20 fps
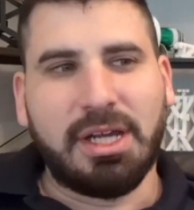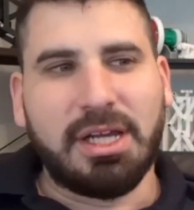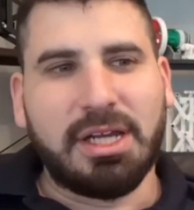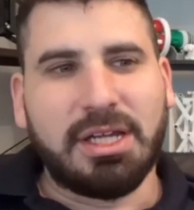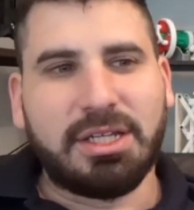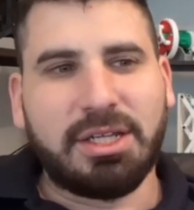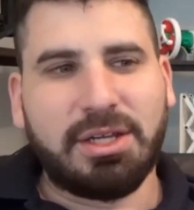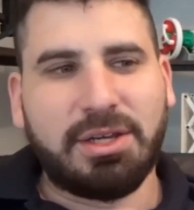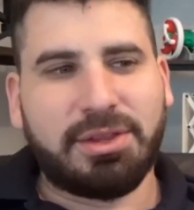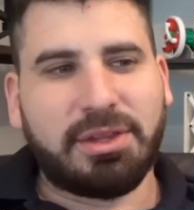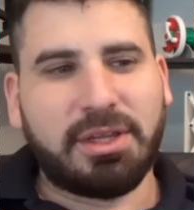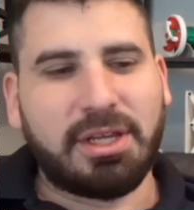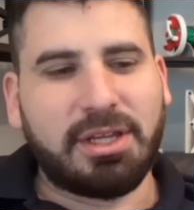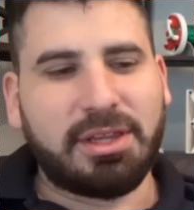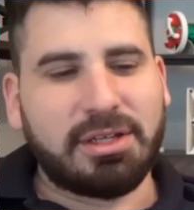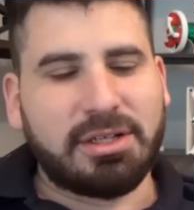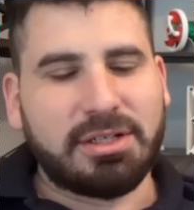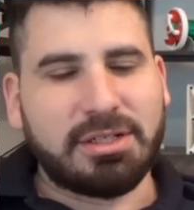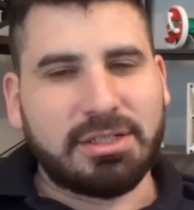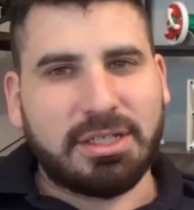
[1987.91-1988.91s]
do you think
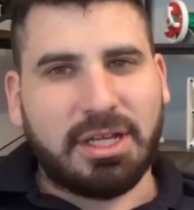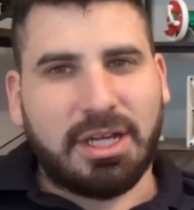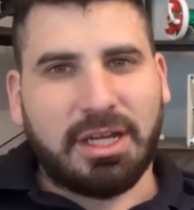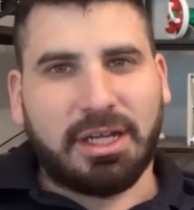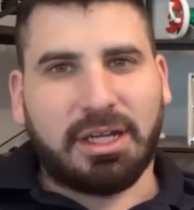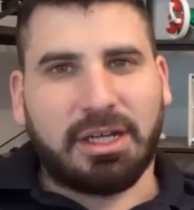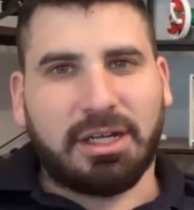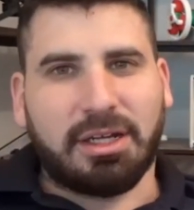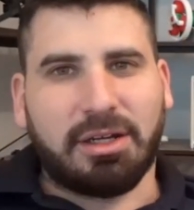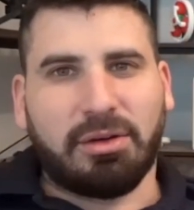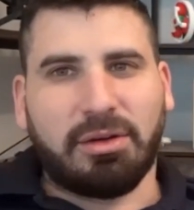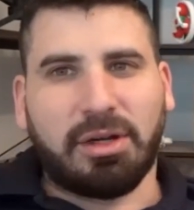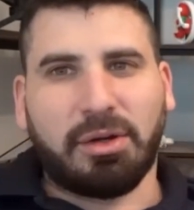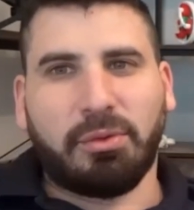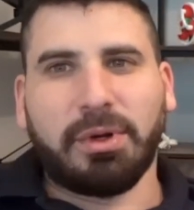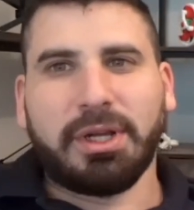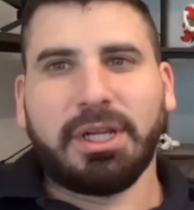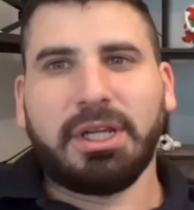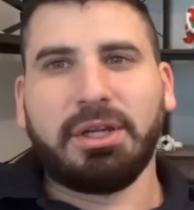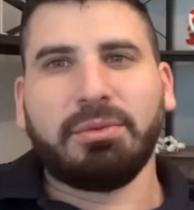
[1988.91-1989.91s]
there's like when
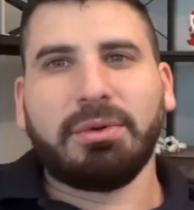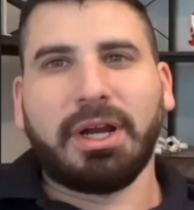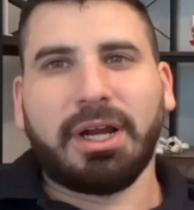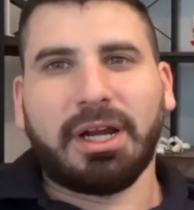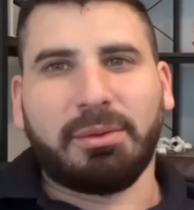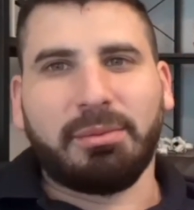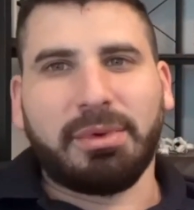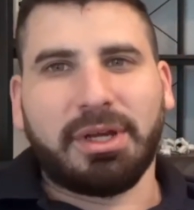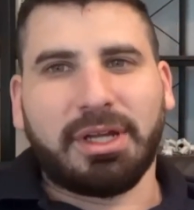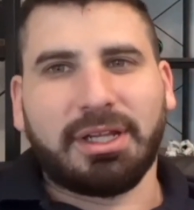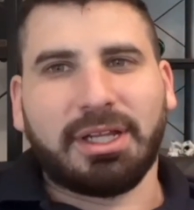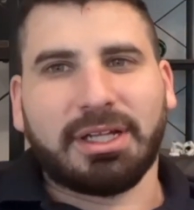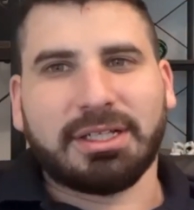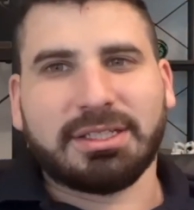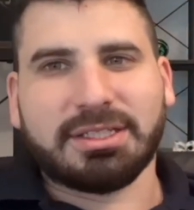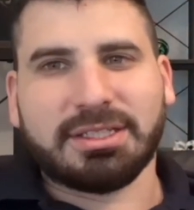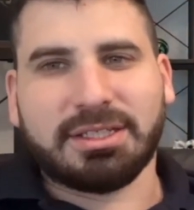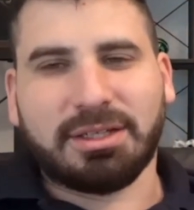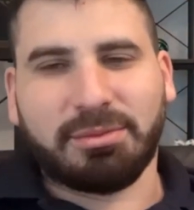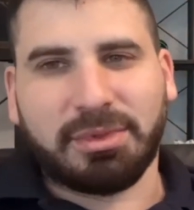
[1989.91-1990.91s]
do you recommend that
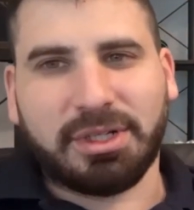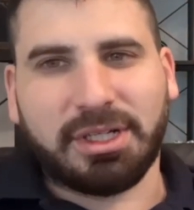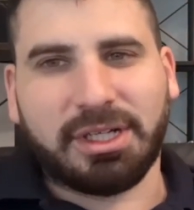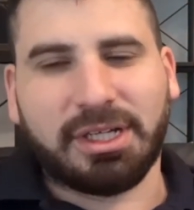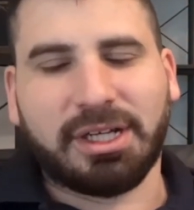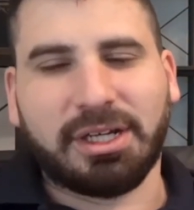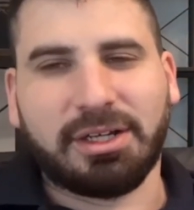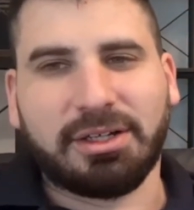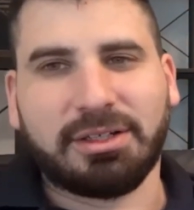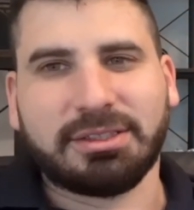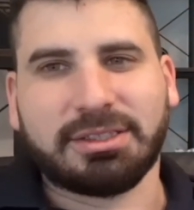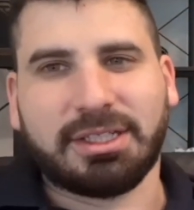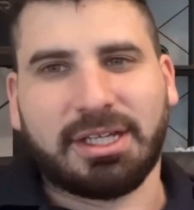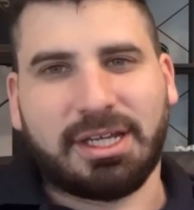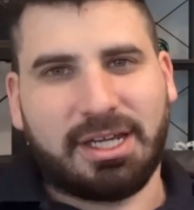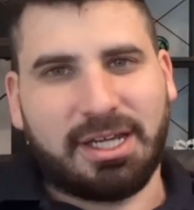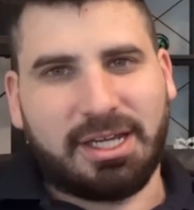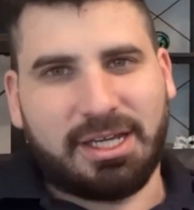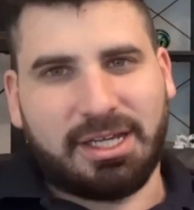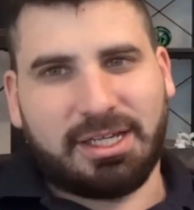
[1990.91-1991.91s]
somebody goes
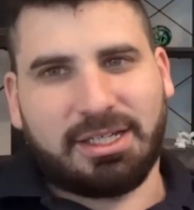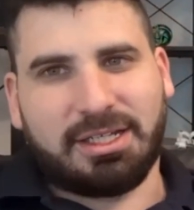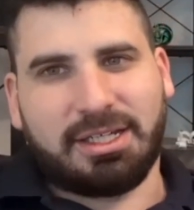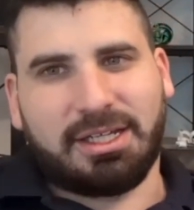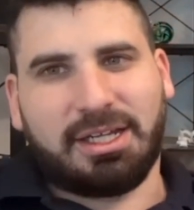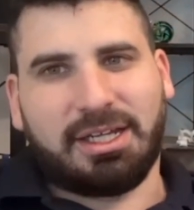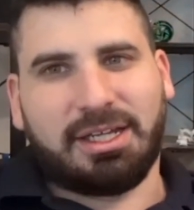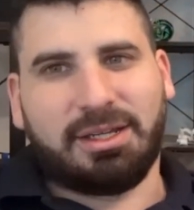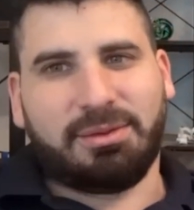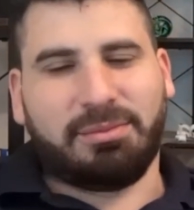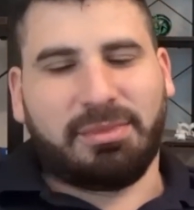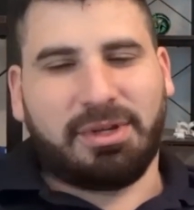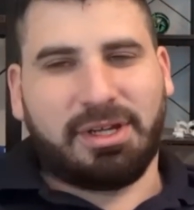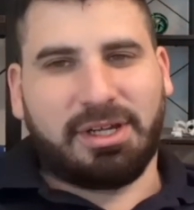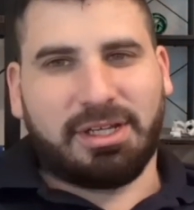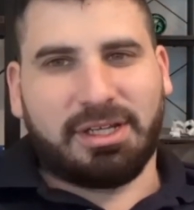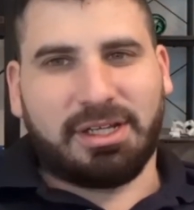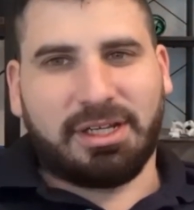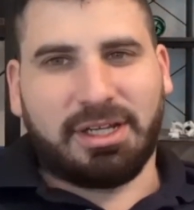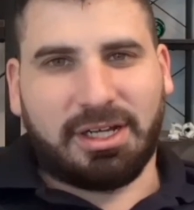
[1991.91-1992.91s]
ahead and
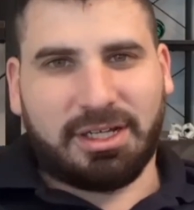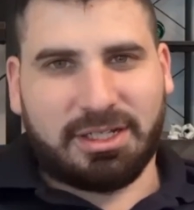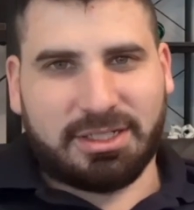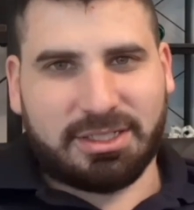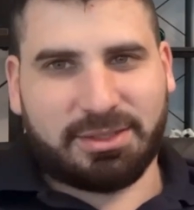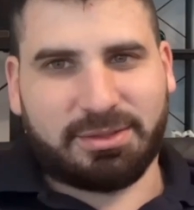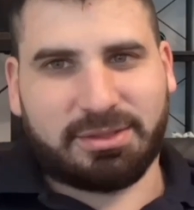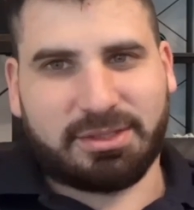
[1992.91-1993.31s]
does